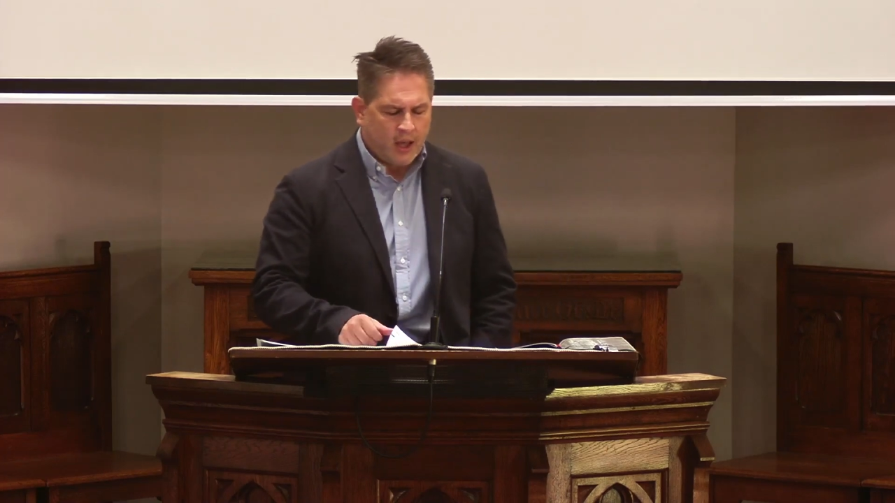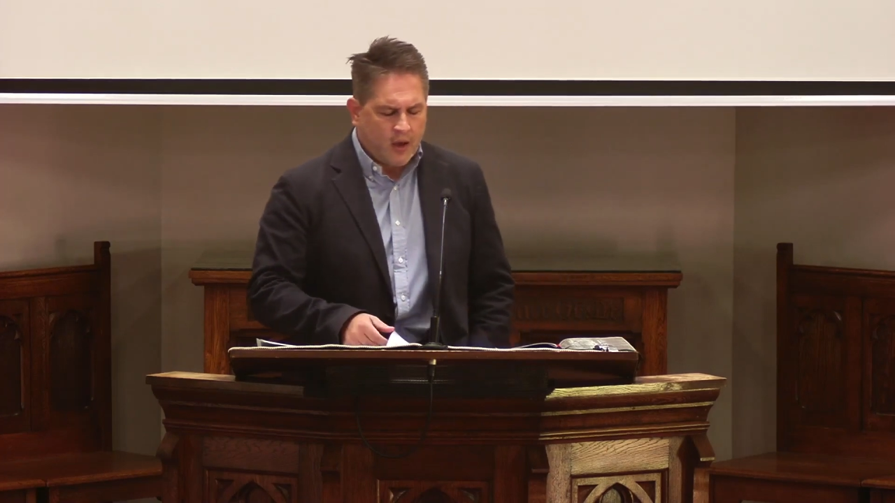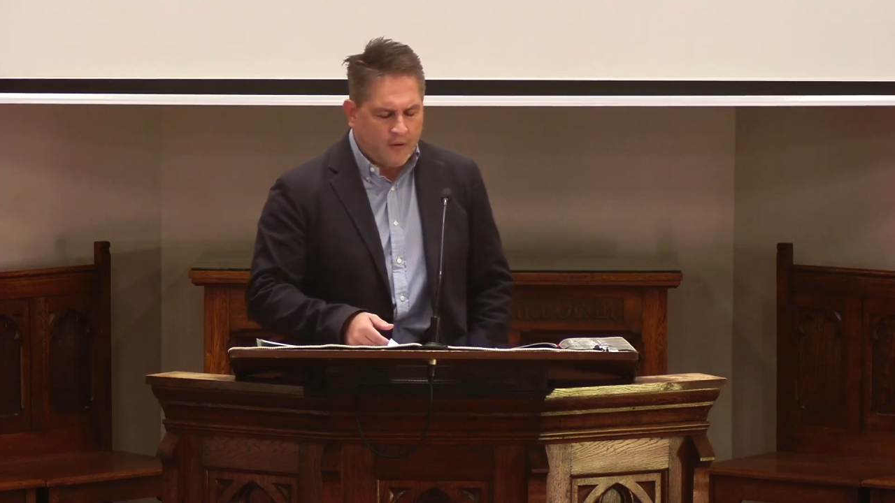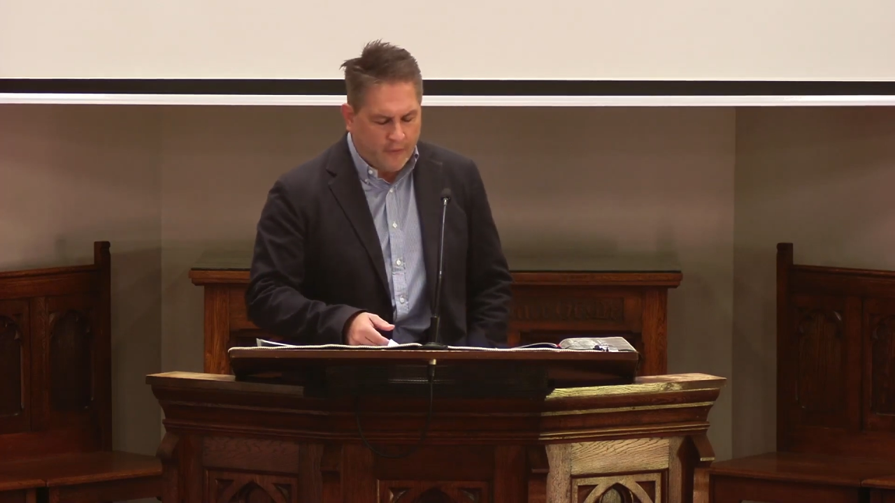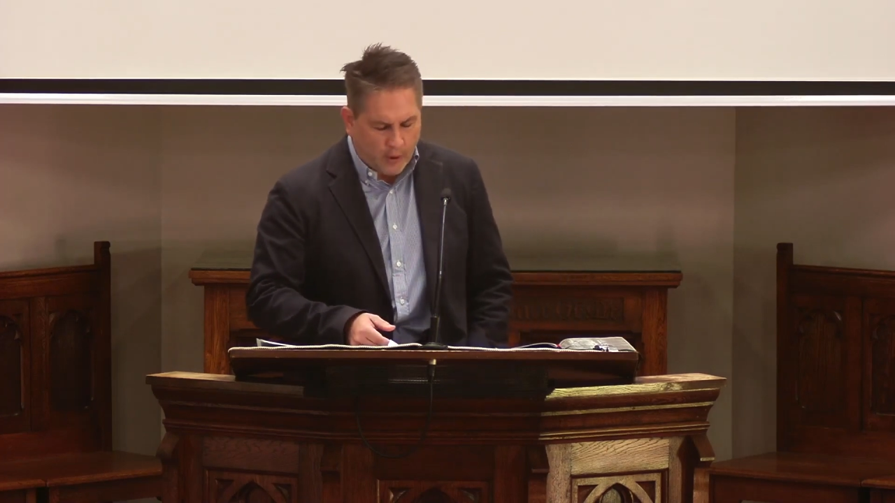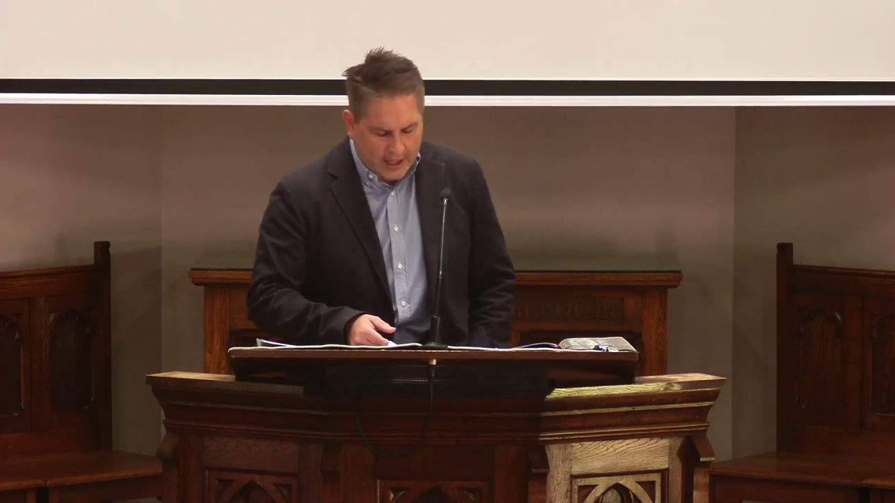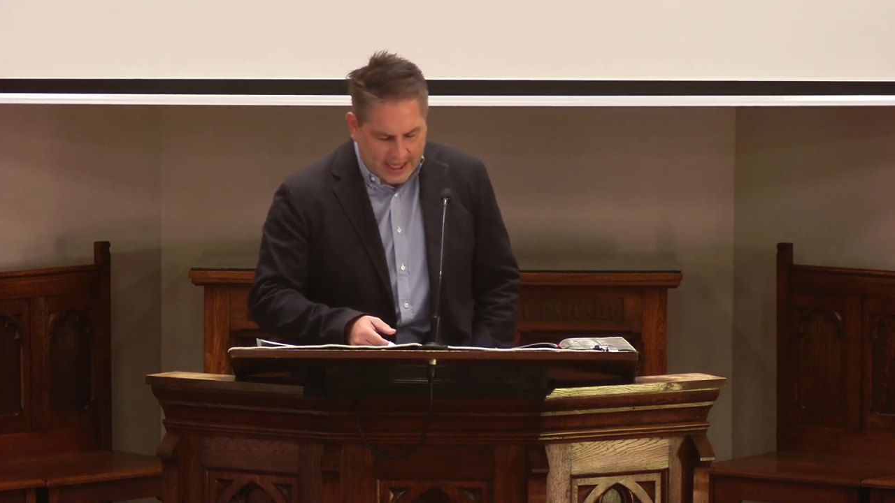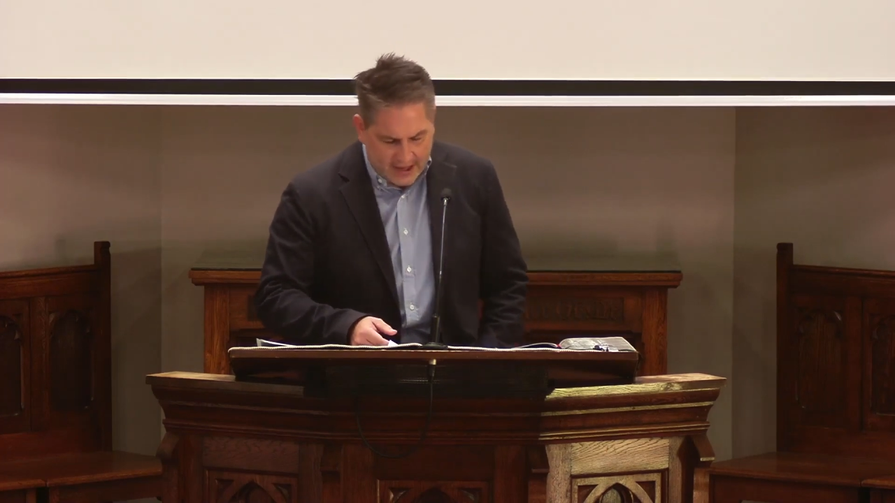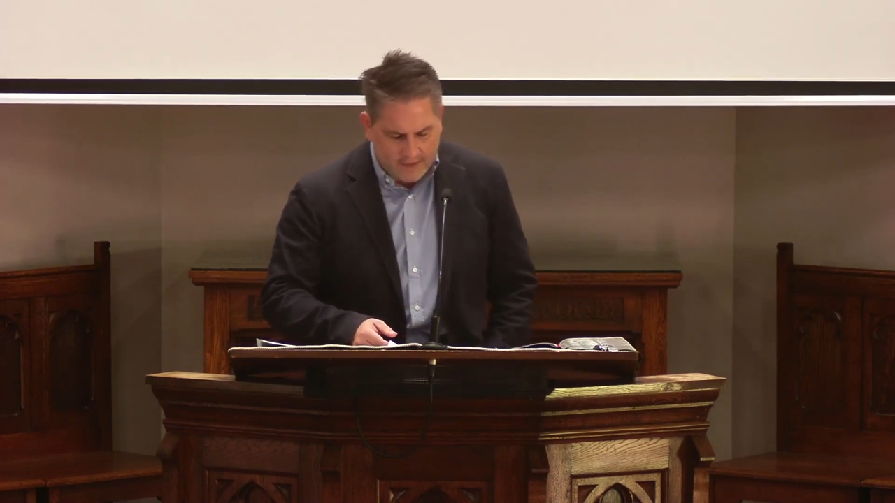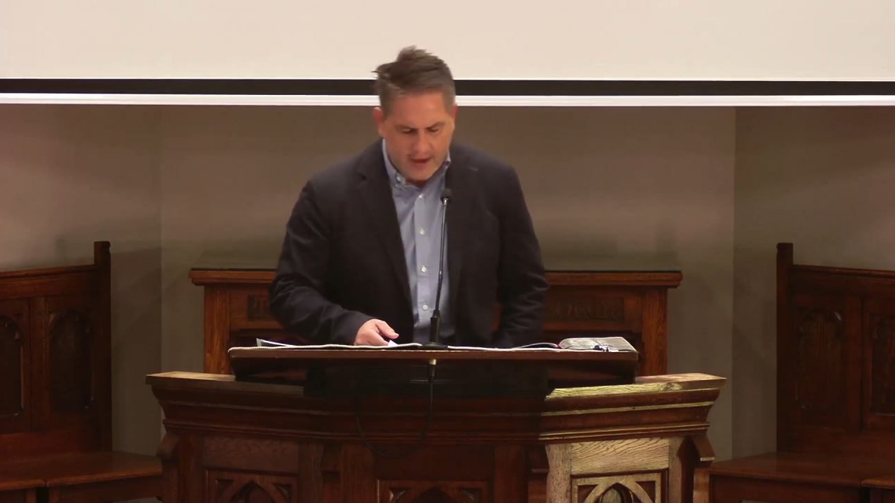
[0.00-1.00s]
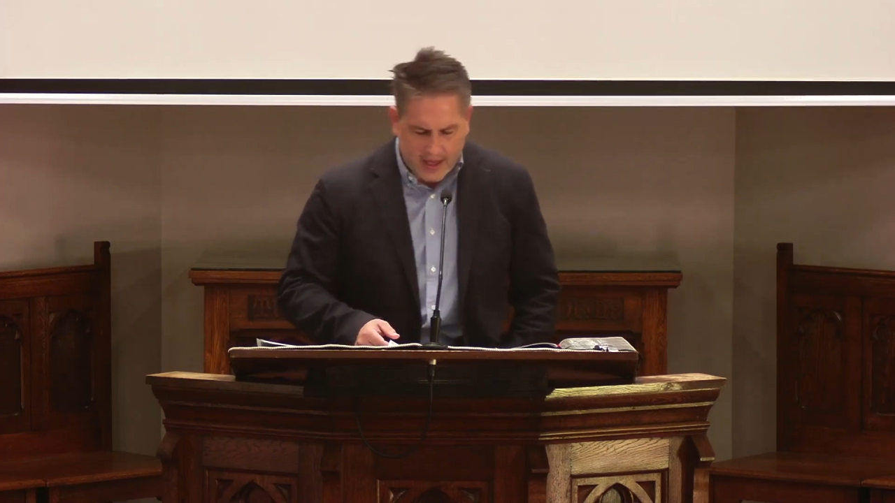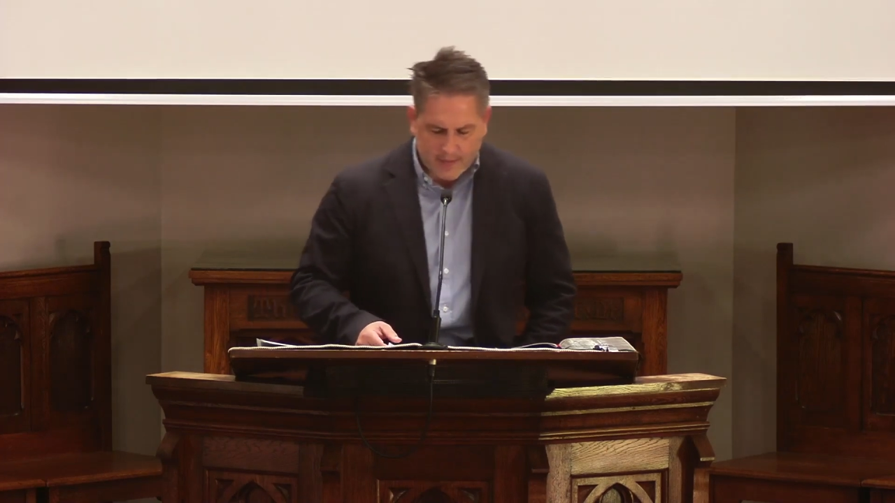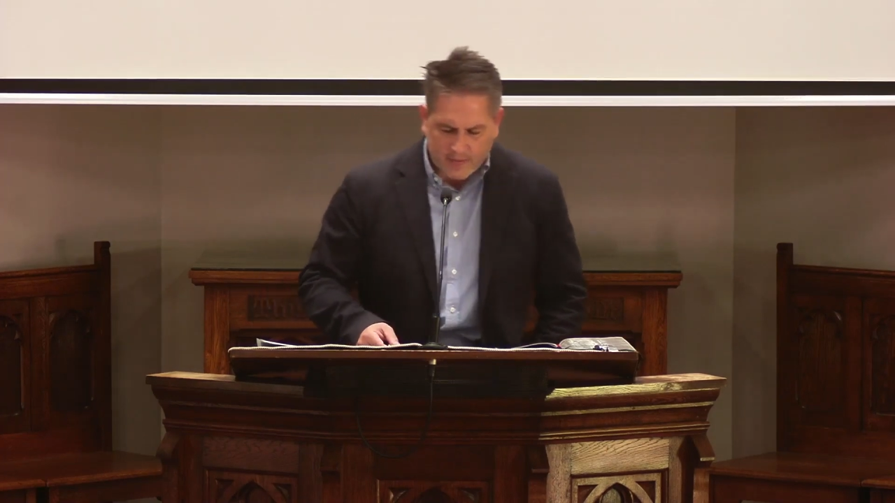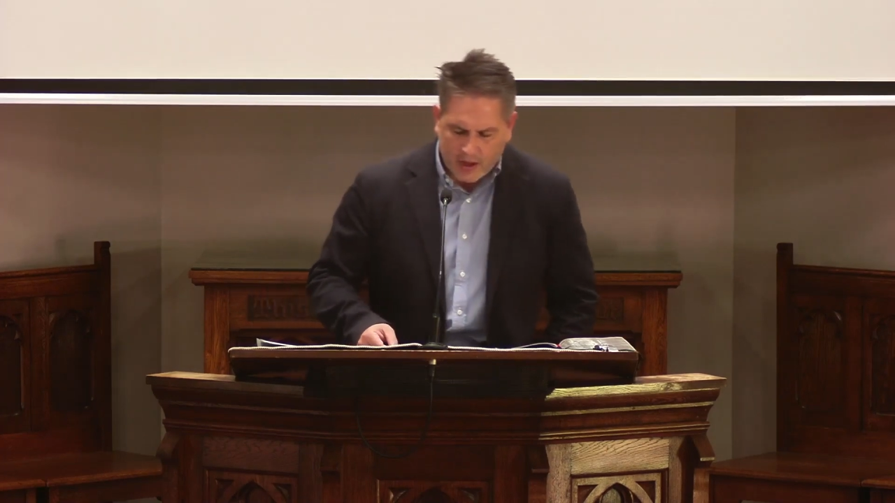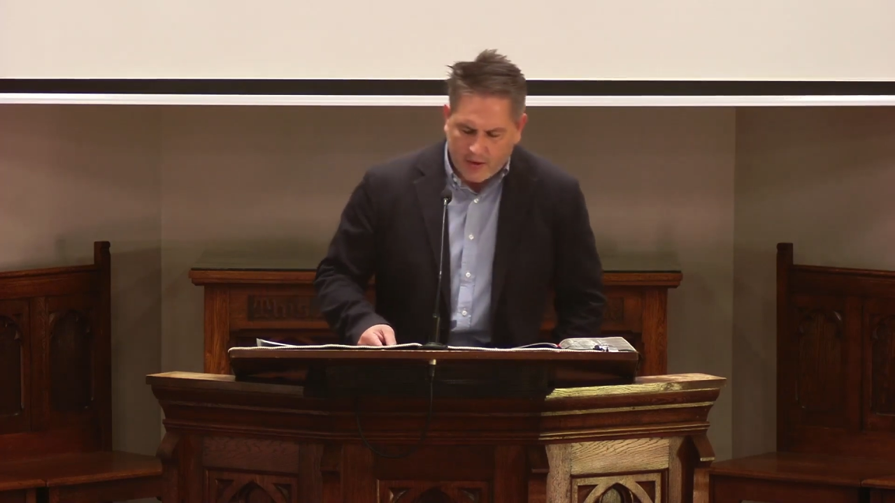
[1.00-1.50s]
Forgive him